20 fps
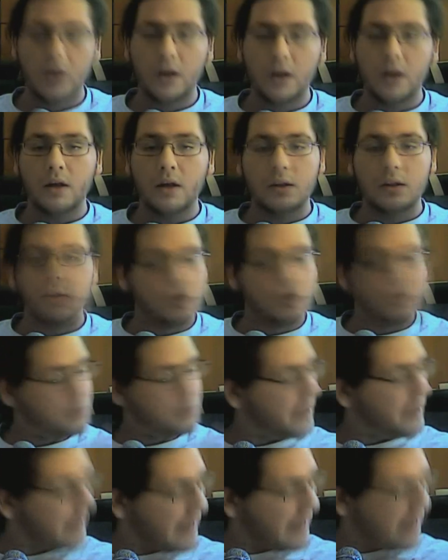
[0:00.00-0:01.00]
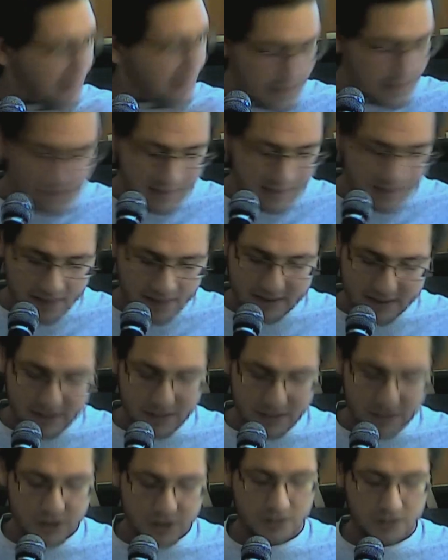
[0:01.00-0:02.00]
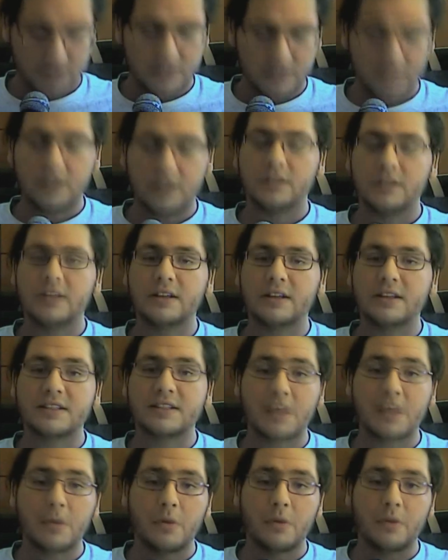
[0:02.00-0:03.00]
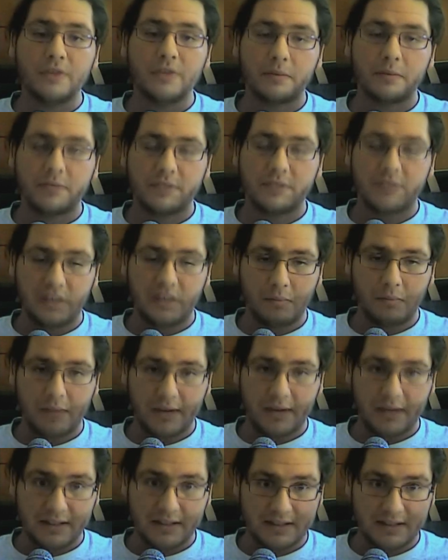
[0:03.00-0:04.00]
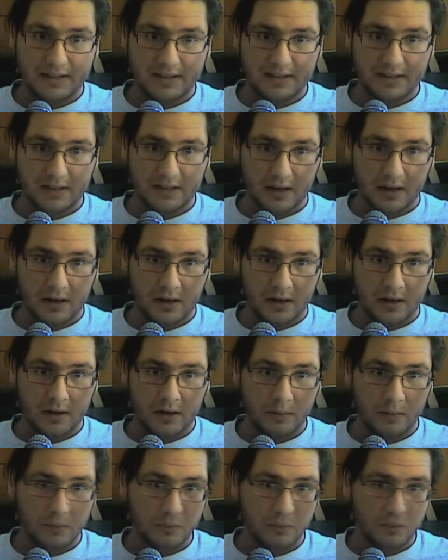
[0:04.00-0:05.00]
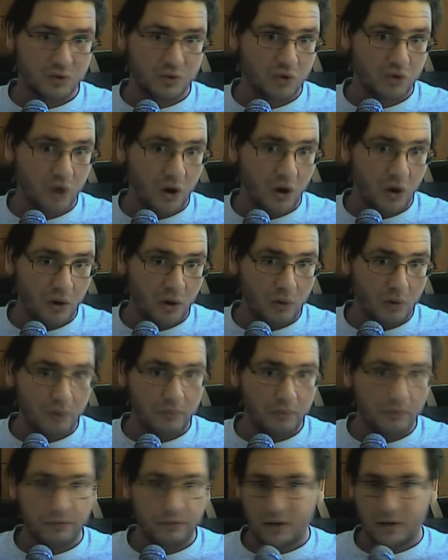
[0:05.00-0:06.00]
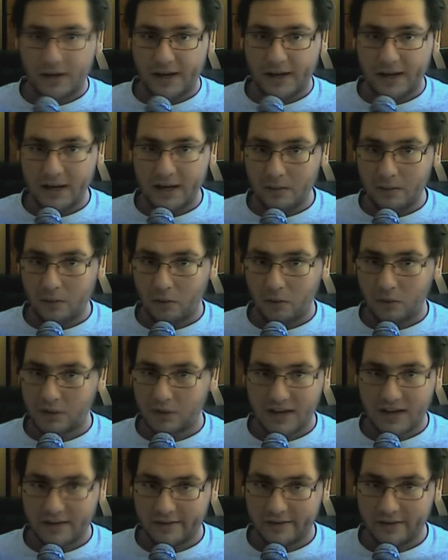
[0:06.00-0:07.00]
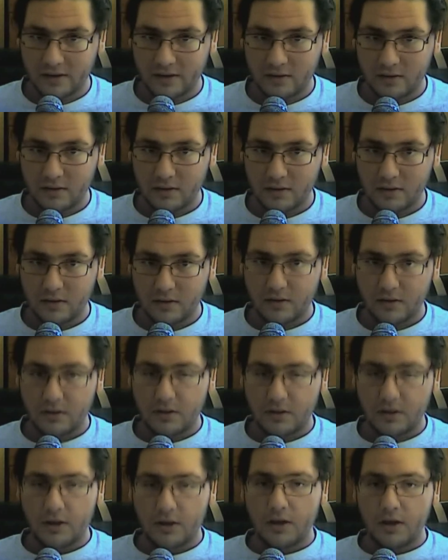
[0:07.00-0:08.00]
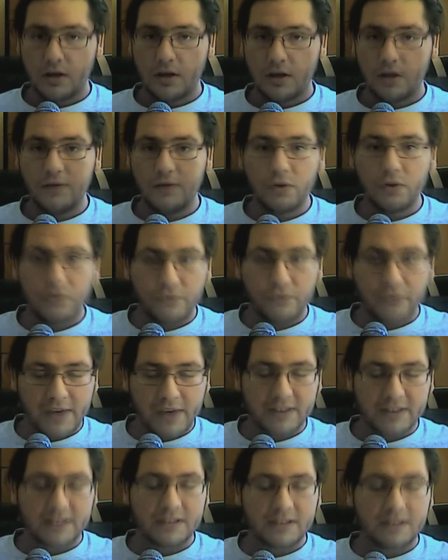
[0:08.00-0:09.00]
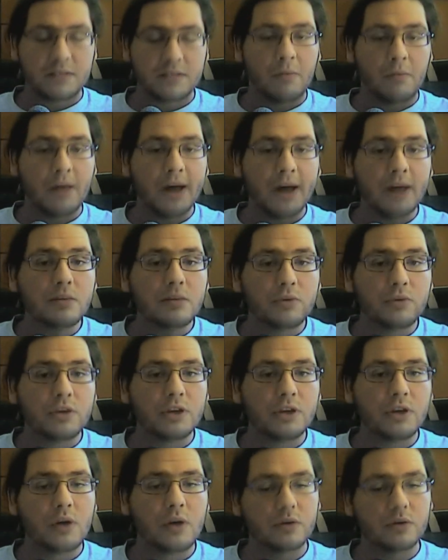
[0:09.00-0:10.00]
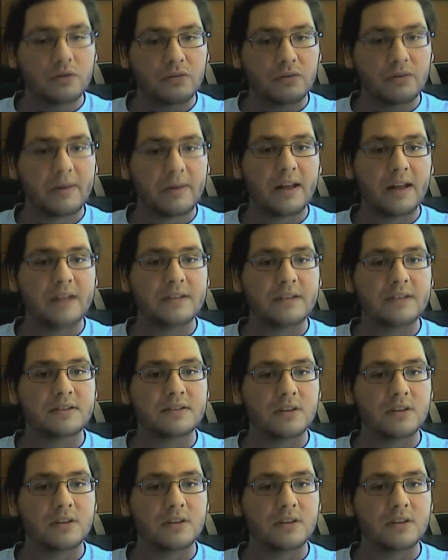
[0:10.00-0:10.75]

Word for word: Don't pay any attention that some of your teammates um, troll, flame or whatever. If you think that it might bring you out of balance,